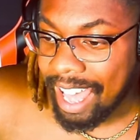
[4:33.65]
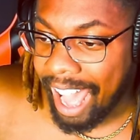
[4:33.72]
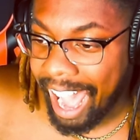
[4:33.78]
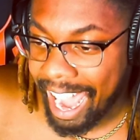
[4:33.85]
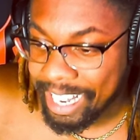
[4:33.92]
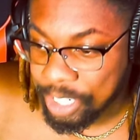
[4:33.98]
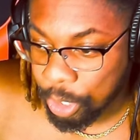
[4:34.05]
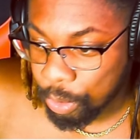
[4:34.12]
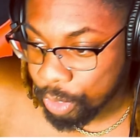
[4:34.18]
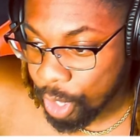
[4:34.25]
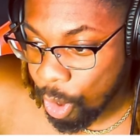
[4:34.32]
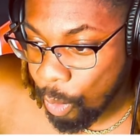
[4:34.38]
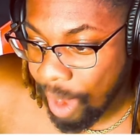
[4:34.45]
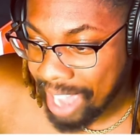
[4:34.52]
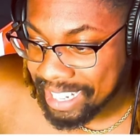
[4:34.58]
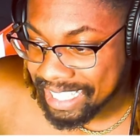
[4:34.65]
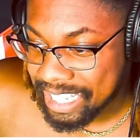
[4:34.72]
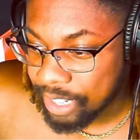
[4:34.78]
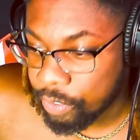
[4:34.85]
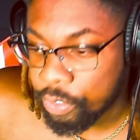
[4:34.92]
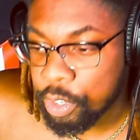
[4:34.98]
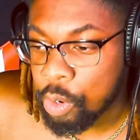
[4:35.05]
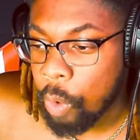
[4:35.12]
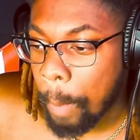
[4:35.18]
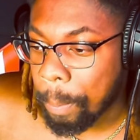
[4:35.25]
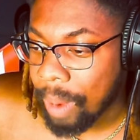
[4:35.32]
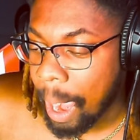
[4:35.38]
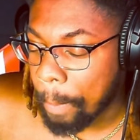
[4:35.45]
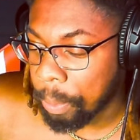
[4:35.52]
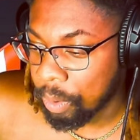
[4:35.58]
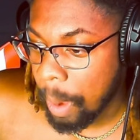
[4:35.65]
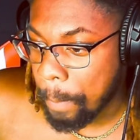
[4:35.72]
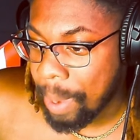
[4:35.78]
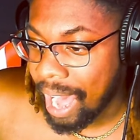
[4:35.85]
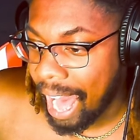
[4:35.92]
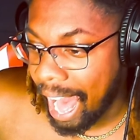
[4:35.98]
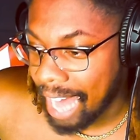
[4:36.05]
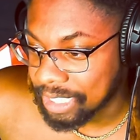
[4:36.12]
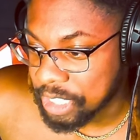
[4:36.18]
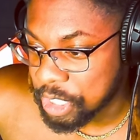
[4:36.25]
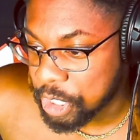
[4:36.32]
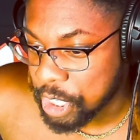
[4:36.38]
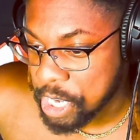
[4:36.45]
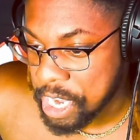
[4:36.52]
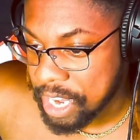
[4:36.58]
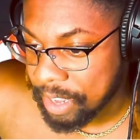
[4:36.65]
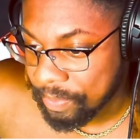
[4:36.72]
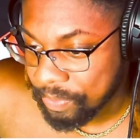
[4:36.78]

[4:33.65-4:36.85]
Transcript: I don't know how to give you a proper apology.